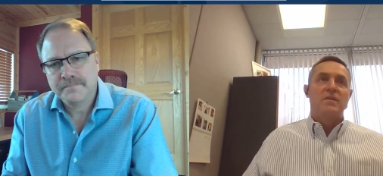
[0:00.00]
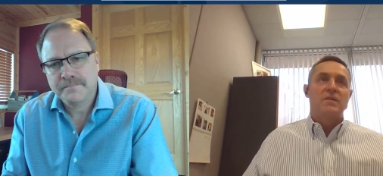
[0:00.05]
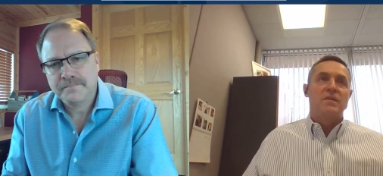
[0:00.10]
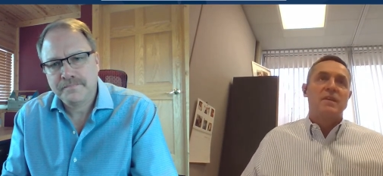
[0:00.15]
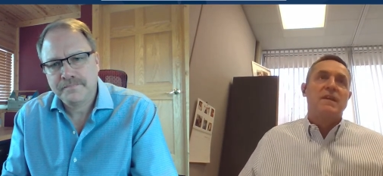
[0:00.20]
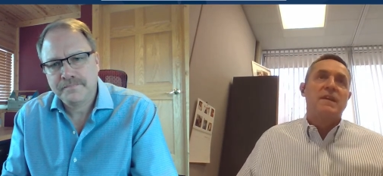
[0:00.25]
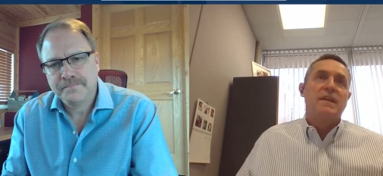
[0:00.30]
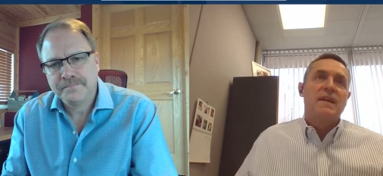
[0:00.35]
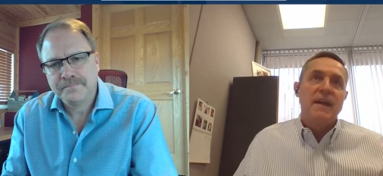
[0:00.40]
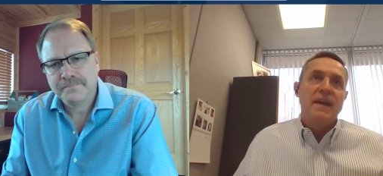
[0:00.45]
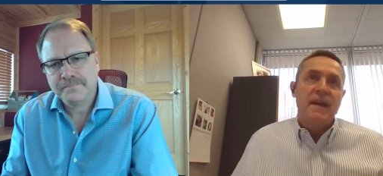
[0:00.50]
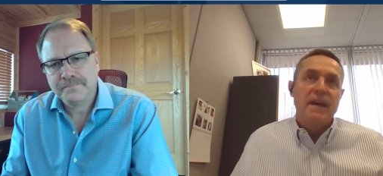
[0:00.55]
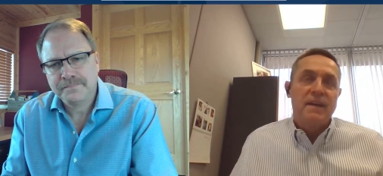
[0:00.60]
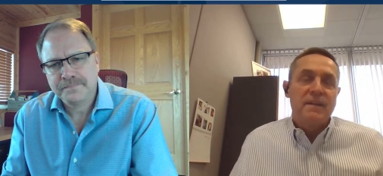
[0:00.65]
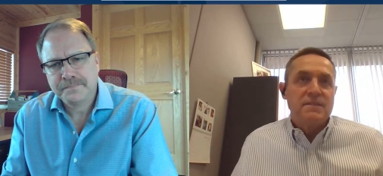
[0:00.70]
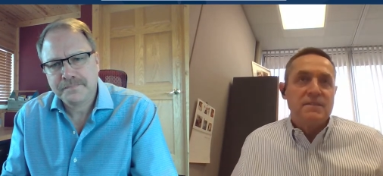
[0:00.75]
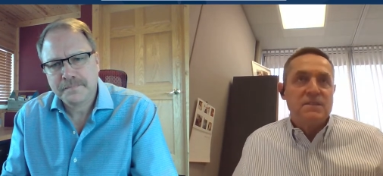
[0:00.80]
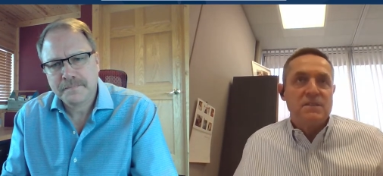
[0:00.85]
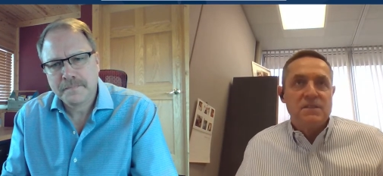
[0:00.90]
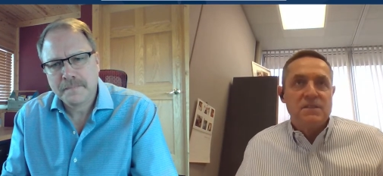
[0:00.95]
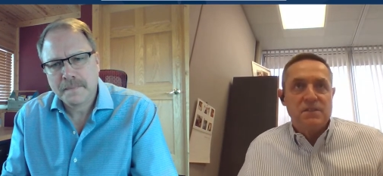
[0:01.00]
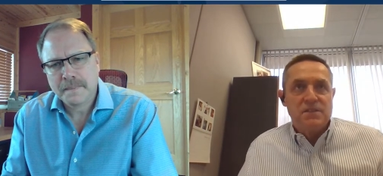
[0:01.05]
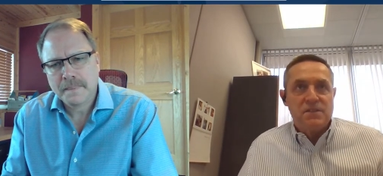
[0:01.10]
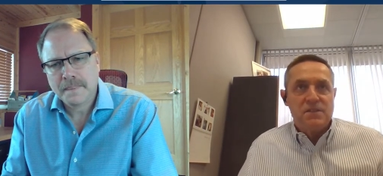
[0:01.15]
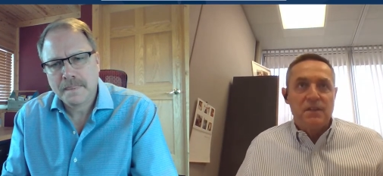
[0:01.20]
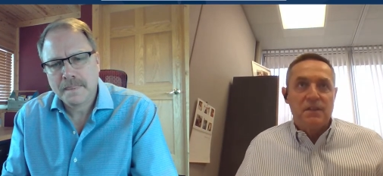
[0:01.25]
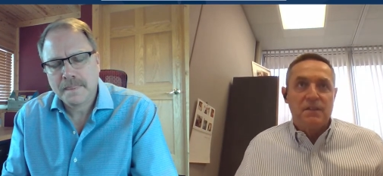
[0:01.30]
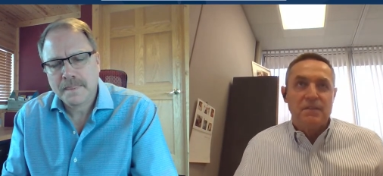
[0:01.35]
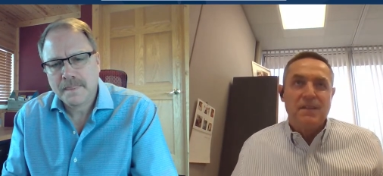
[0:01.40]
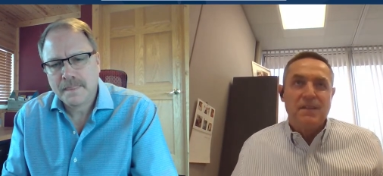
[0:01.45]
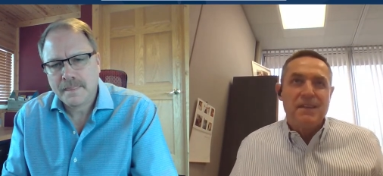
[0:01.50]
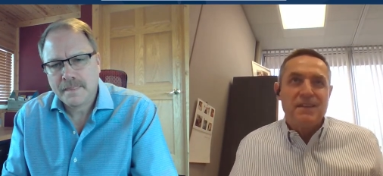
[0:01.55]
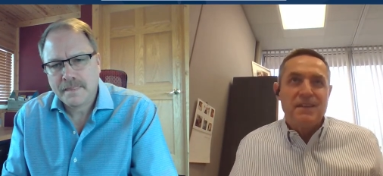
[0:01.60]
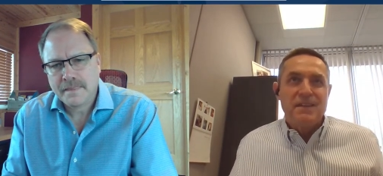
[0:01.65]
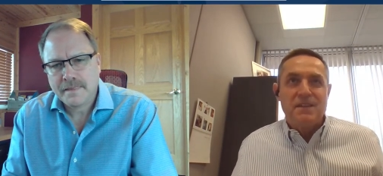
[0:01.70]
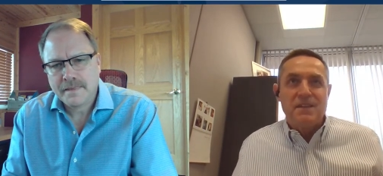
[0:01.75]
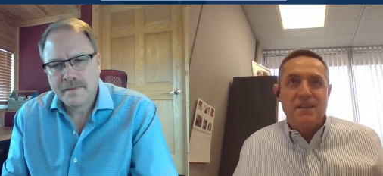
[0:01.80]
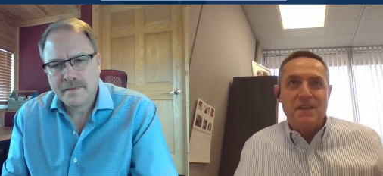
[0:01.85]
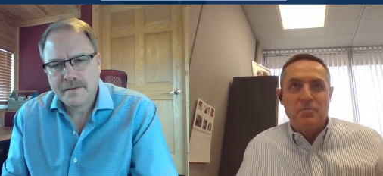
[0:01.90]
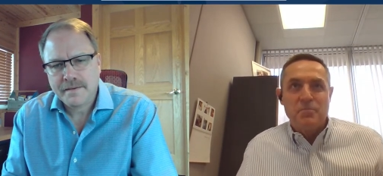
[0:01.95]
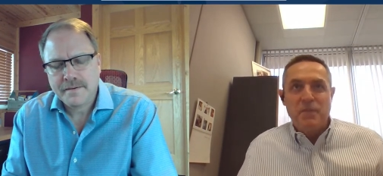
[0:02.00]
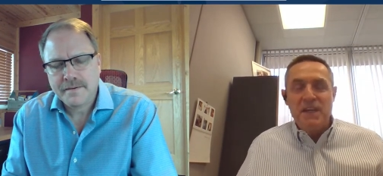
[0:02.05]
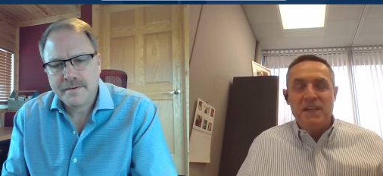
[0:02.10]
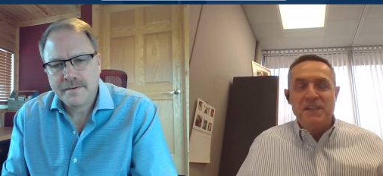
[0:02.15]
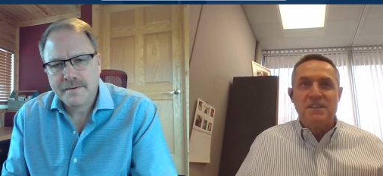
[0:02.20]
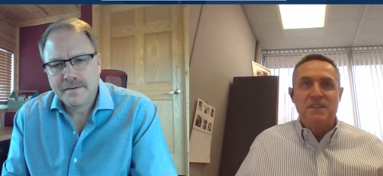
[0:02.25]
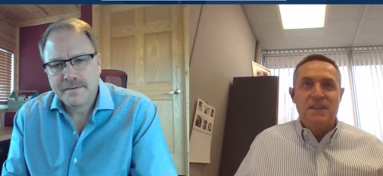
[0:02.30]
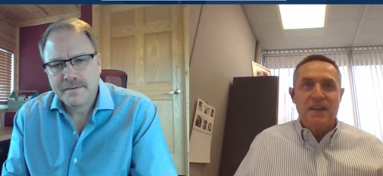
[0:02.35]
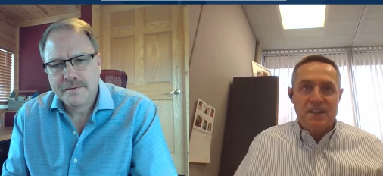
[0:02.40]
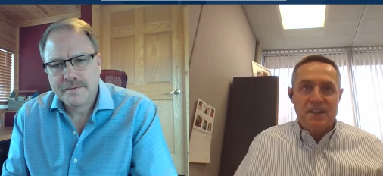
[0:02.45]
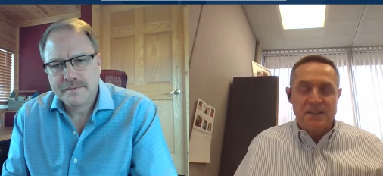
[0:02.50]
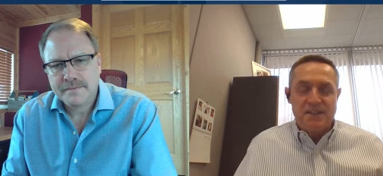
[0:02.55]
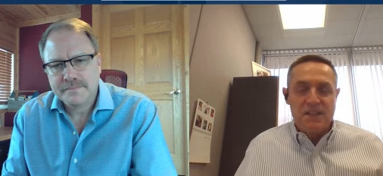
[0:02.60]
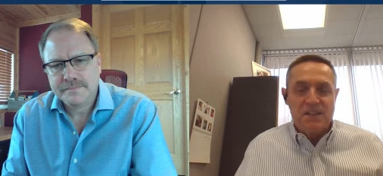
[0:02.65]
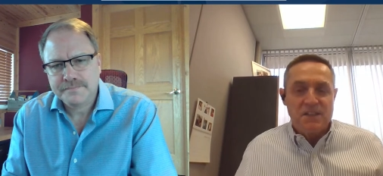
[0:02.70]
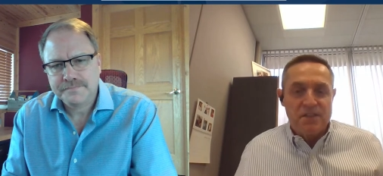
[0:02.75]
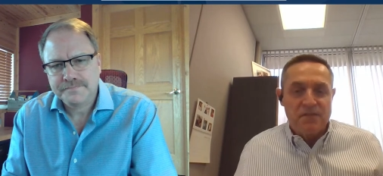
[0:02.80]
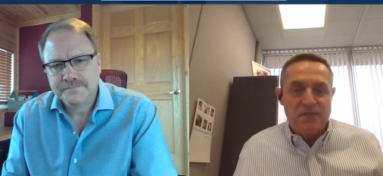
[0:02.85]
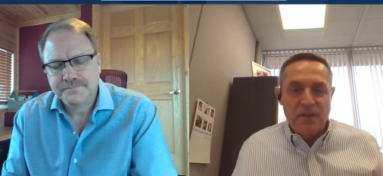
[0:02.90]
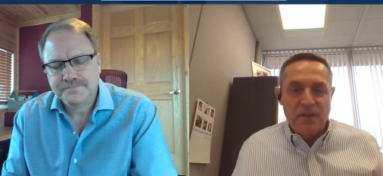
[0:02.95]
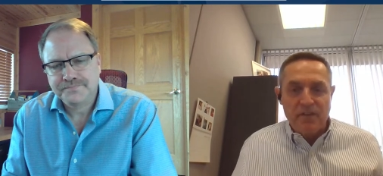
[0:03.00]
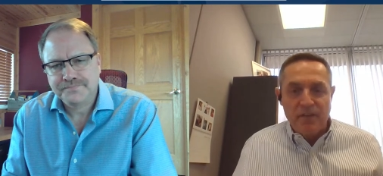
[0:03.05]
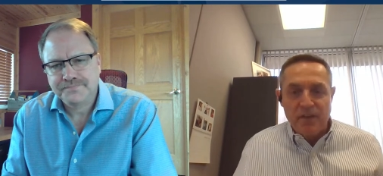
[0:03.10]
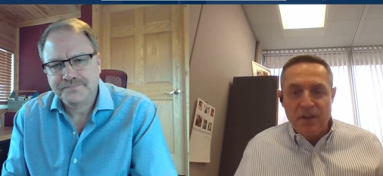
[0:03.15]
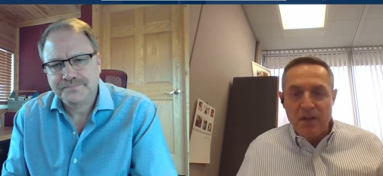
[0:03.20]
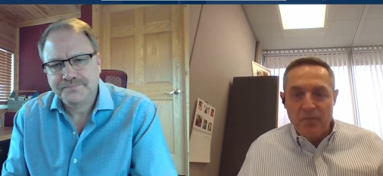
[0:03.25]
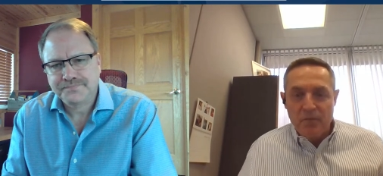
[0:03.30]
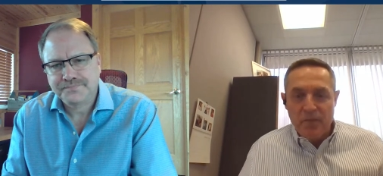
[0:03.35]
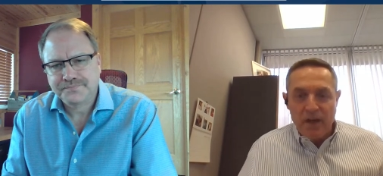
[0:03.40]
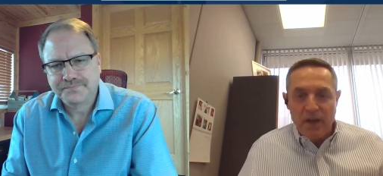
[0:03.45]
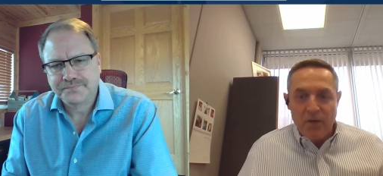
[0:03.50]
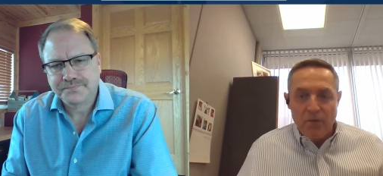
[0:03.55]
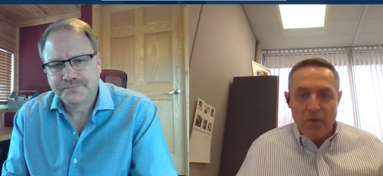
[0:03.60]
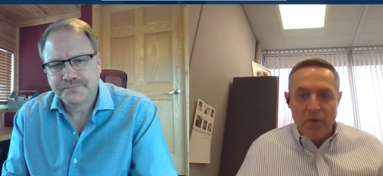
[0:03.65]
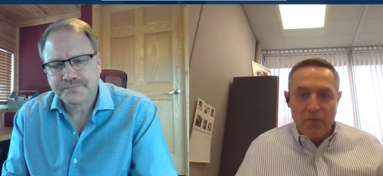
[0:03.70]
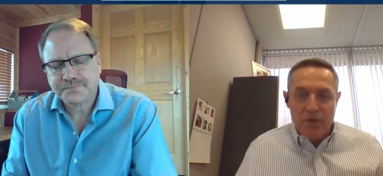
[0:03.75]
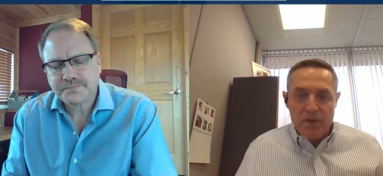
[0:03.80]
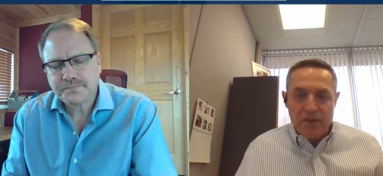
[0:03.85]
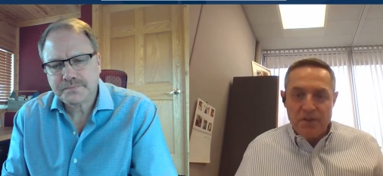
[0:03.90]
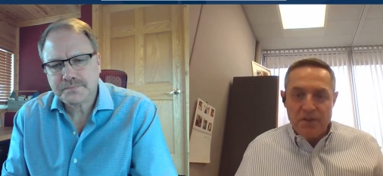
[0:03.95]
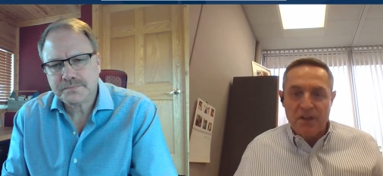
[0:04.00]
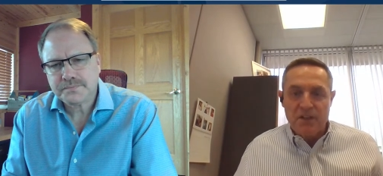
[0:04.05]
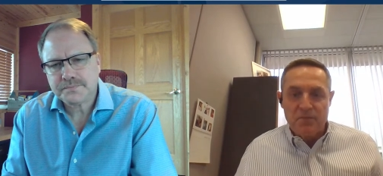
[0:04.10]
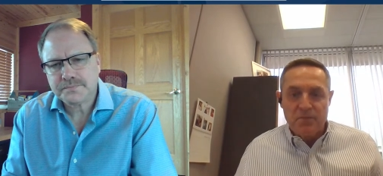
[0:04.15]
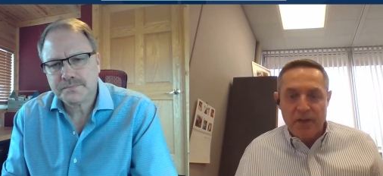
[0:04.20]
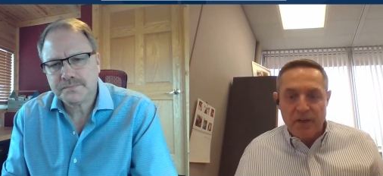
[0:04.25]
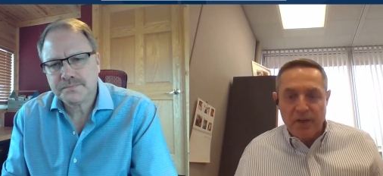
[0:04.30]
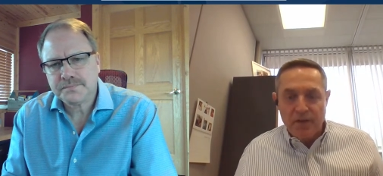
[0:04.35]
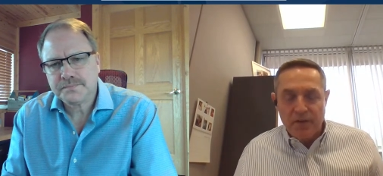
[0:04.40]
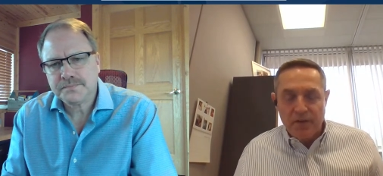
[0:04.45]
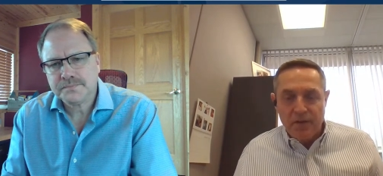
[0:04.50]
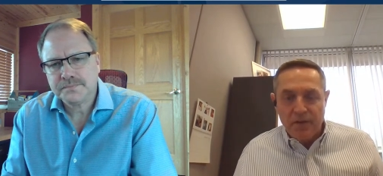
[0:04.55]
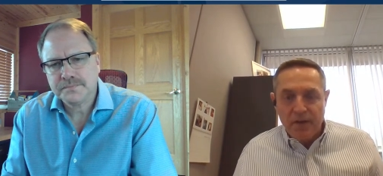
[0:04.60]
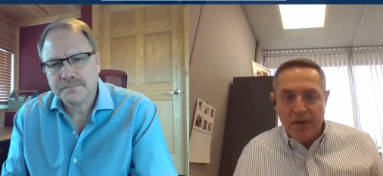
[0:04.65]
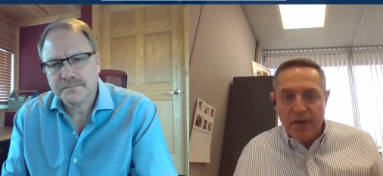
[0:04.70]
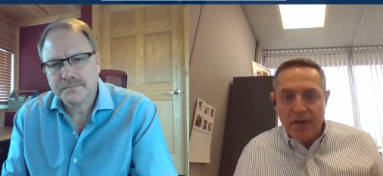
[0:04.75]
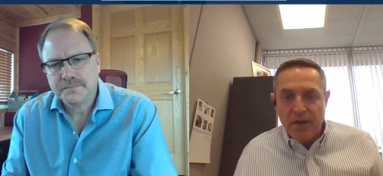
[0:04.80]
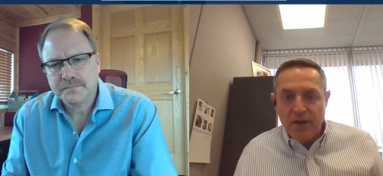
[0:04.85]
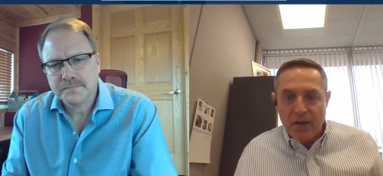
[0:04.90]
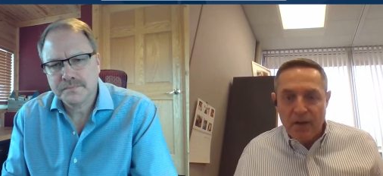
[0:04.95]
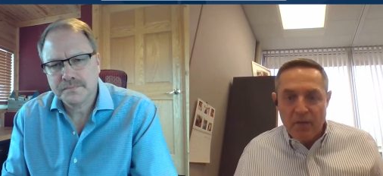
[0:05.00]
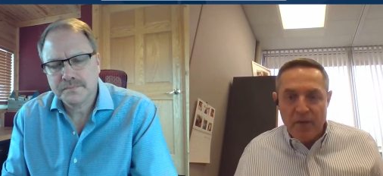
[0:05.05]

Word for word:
Speaker 1: Well, to, it, it makes a lot of sense if you think about what we talked about earlier,